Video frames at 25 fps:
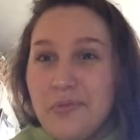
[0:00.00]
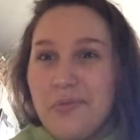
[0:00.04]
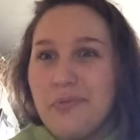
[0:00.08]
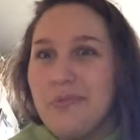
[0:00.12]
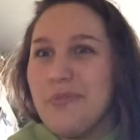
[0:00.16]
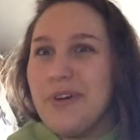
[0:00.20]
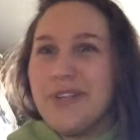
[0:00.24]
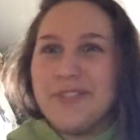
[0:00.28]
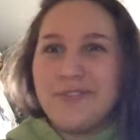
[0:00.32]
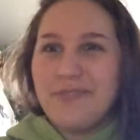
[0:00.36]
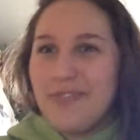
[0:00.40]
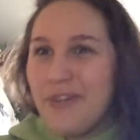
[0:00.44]

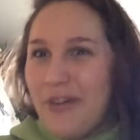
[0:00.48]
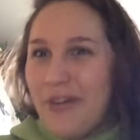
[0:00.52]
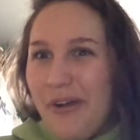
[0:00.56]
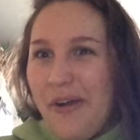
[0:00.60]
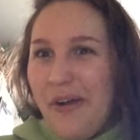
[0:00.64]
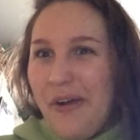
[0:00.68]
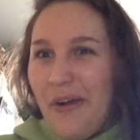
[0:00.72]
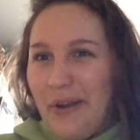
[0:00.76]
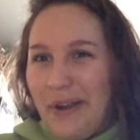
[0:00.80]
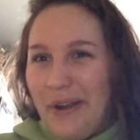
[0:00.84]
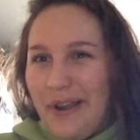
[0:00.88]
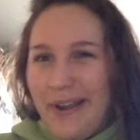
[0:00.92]
What's
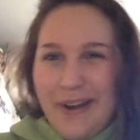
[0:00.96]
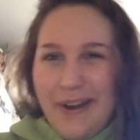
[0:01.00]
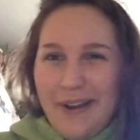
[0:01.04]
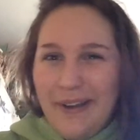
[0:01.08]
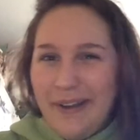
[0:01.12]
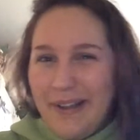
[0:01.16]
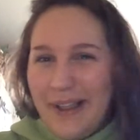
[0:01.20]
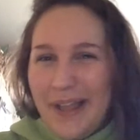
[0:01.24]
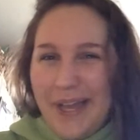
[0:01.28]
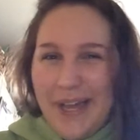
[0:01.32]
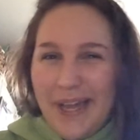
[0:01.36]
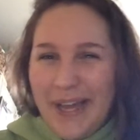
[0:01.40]
wrong, you
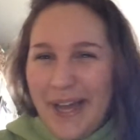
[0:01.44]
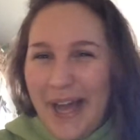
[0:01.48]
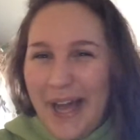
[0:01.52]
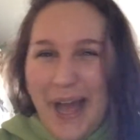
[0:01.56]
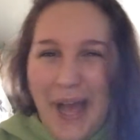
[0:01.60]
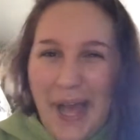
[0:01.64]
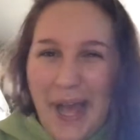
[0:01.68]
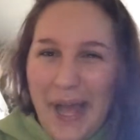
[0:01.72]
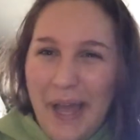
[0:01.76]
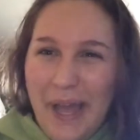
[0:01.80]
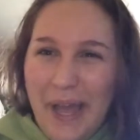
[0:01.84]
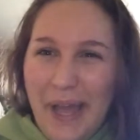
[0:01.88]
know, like.
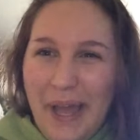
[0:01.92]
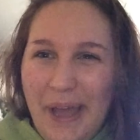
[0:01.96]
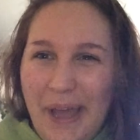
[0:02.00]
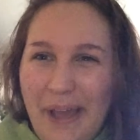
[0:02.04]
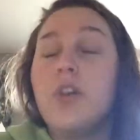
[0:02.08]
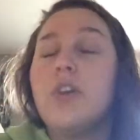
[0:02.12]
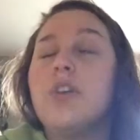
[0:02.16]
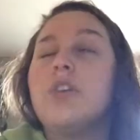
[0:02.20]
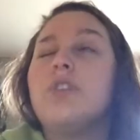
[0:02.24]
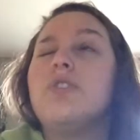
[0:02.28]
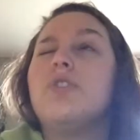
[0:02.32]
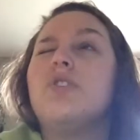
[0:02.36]

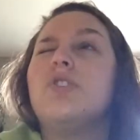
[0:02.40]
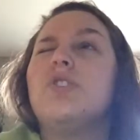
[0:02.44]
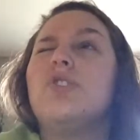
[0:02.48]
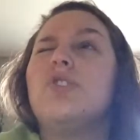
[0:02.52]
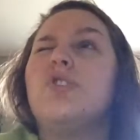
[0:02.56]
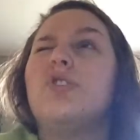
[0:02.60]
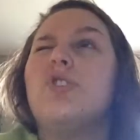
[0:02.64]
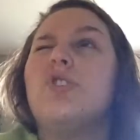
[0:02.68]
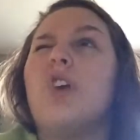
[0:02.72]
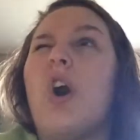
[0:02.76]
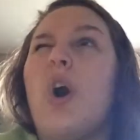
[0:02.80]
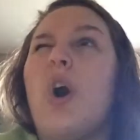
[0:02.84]

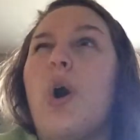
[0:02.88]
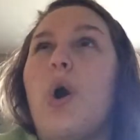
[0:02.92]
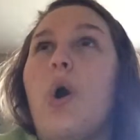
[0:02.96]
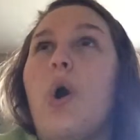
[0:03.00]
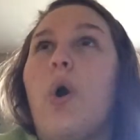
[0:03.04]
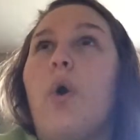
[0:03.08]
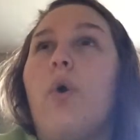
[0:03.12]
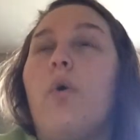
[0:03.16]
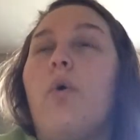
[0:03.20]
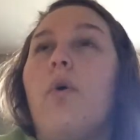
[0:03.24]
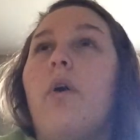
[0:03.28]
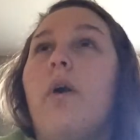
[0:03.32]

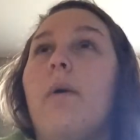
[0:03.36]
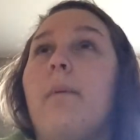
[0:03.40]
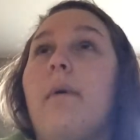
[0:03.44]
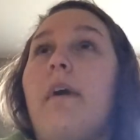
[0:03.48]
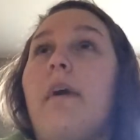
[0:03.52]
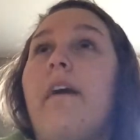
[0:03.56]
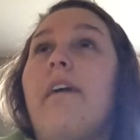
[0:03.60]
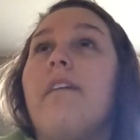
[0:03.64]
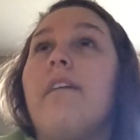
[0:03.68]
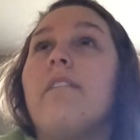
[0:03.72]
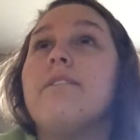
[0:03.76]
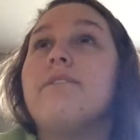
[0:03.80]
So,
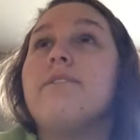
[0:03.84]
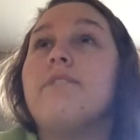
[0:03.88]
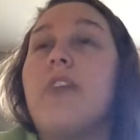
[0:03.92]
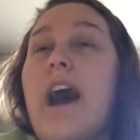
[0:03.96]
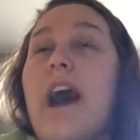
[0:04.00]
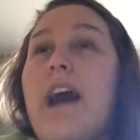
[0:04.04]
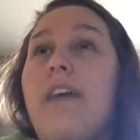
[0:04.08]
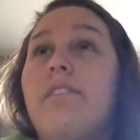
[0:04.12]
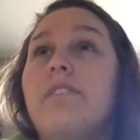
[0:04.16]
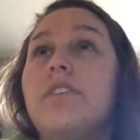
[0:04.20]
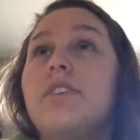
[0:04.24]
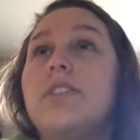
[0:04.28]
about
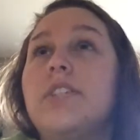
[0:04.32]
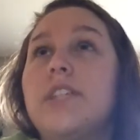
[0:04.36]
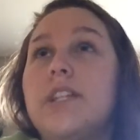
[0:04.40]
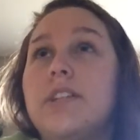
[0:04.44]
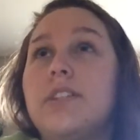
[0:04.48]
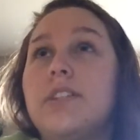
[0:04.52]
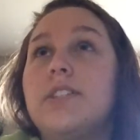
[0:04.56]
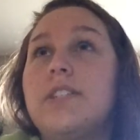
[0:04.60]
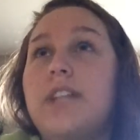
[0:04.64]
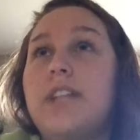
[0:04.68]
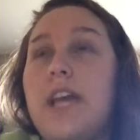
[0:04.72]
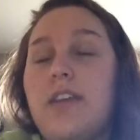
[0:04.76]
5 or
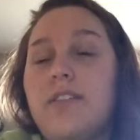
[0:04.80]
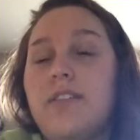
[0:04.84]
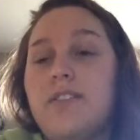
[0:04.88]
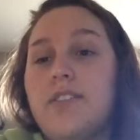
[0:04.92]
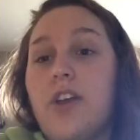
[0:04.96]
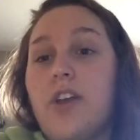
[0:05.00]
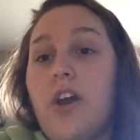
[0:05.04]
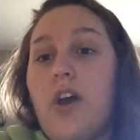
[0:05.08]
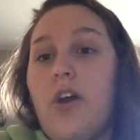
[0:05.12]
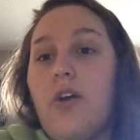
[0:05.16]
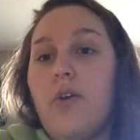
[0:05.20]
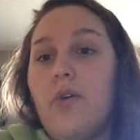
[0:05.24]
6 days
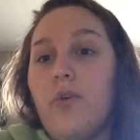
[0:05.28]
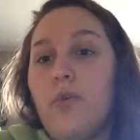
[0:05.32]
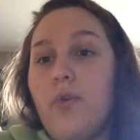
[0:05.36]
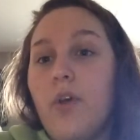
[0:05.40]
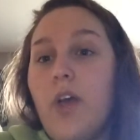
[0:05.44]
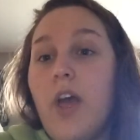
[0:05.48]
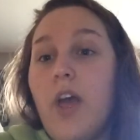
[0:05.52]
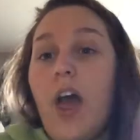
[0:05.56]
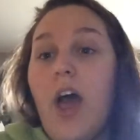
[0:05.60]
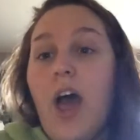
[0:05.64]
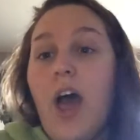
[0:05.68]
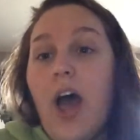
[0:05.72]
ago,
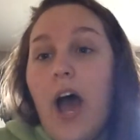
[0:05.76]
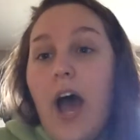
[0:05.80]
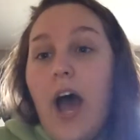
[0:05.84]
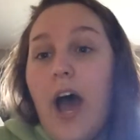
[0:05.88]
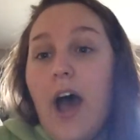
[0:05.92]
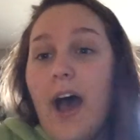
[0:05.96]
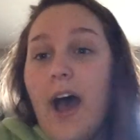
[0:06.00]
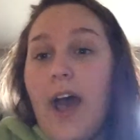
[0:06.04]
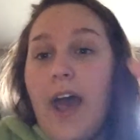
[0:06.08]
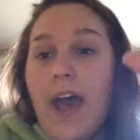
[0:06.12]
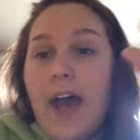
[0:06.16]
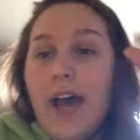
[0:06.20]

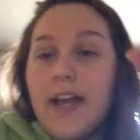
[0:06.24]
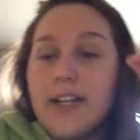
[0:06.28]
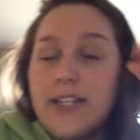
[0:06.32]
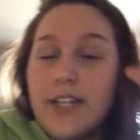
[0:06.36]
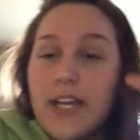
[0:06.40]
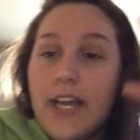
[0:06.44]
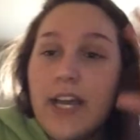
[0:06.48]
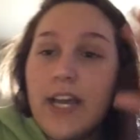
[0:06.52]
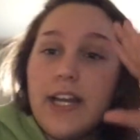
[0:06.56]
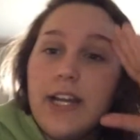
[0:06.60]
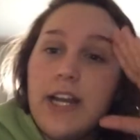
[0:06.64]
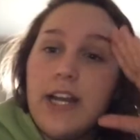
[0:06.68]
I had to
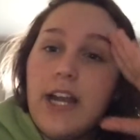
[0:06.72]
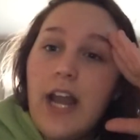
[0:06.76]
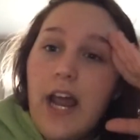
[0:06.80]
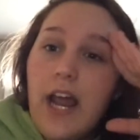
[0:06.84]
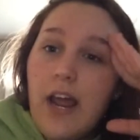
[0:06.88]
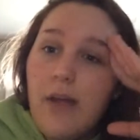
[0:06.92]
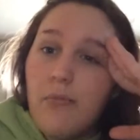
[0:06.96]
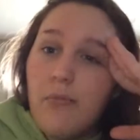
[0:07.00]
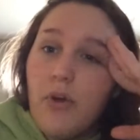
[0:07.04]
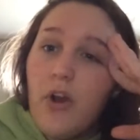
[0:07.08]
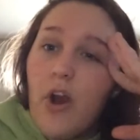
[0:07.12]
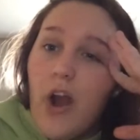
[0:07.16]
get an
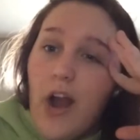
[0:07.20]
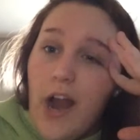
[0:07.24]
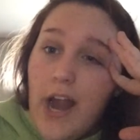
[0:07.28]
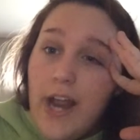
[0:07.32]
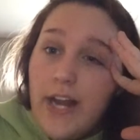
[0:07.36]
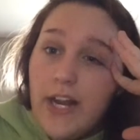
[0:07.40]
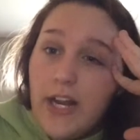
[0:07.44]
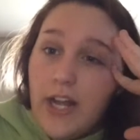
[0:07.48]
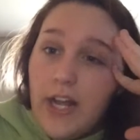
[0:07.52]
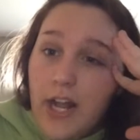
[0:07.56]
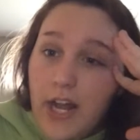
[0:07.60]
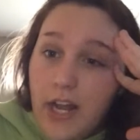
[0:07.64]

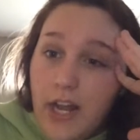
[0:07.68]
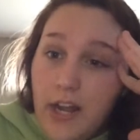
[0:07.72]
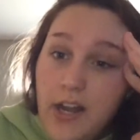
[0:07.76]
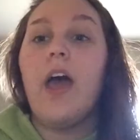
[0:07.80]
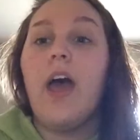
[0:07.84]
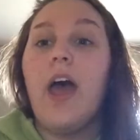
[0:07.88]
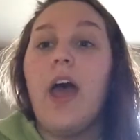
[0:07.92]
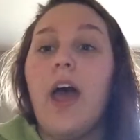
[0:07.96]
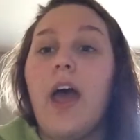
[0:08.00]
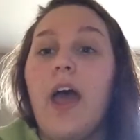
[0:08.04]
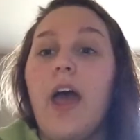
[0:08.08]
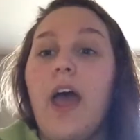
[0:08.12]
MRI done.
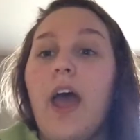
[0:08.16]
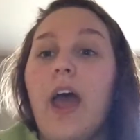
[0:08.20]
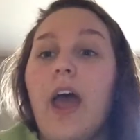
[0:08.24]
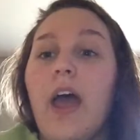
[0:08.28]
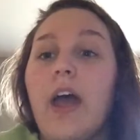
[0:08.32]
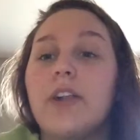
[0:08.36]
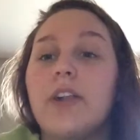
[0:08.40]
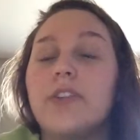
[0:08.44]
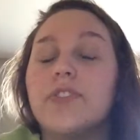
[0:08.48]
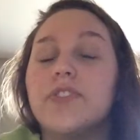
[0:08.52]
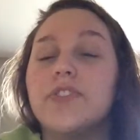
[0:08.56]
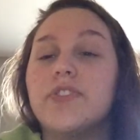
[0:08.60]

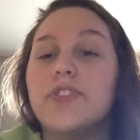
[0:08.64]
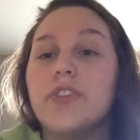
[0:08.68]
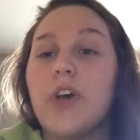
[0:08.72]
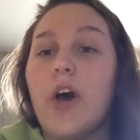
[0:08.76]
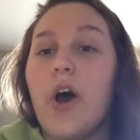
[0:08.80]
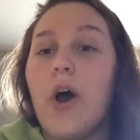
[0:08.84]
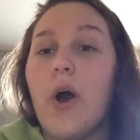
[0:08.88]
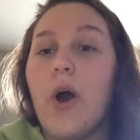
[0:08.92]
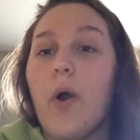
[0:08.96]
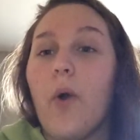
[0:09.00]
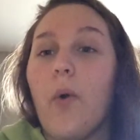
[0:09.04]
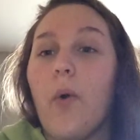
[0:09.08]
And
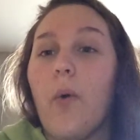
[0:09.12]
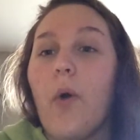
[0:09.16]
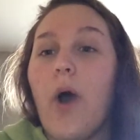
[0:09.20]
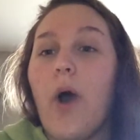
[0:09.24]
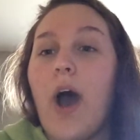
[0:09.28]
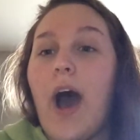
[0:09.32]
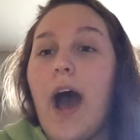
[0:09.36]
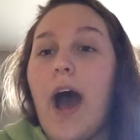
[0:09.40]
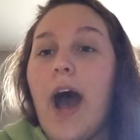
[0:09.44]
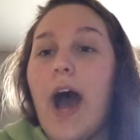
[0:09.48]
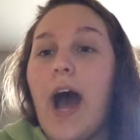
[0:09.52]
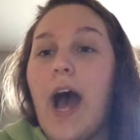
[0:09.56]
so,
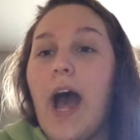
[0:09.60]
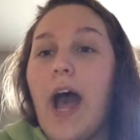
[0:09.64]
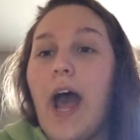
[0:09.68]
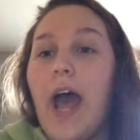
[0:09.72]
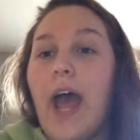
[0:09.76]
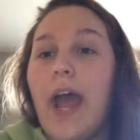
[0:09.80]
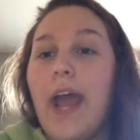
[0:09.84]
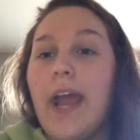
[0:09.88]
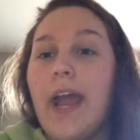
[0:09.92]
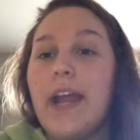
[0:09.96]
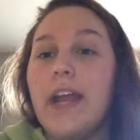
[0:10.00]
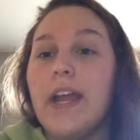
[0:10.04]

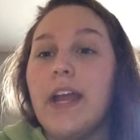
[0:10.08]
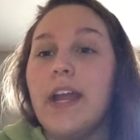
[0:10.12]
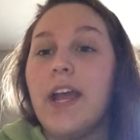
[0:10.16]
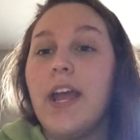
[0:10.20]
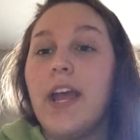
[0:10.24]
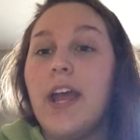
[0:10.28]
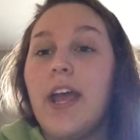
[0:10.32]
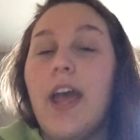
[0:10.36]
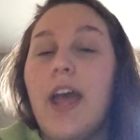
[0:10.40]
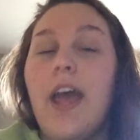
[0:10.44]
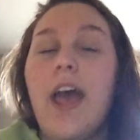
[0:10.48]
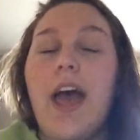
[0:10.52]
I
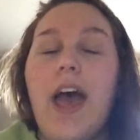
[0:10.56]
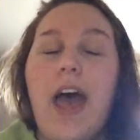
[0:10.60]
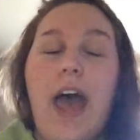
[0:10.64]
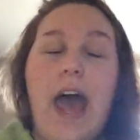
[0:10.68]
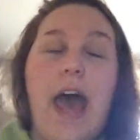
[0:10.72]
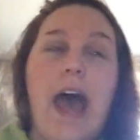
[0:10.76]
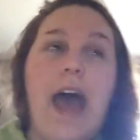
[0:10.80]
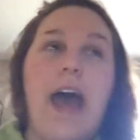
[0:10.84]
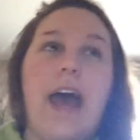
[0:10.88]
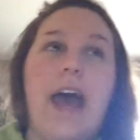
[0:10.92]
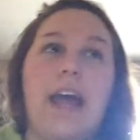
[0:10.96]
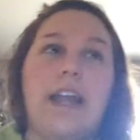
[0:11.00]

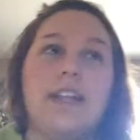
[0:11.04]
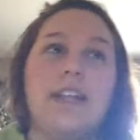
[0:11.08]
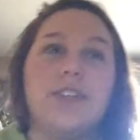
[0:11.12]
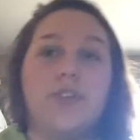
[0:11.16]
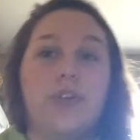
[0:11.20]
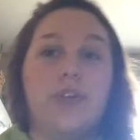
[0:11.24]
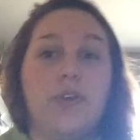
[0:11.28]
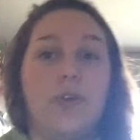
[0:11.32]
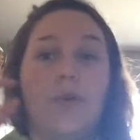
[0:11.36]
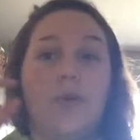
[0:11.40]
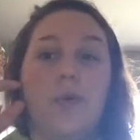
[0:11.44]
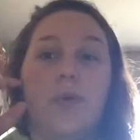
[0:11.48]
had
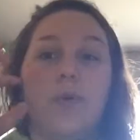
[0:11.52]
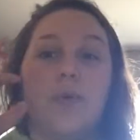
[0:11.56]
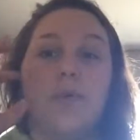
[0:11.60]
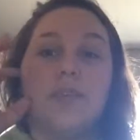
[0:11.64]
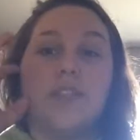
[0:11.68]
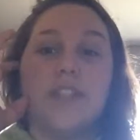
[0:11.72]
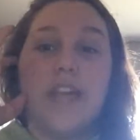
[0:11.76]
to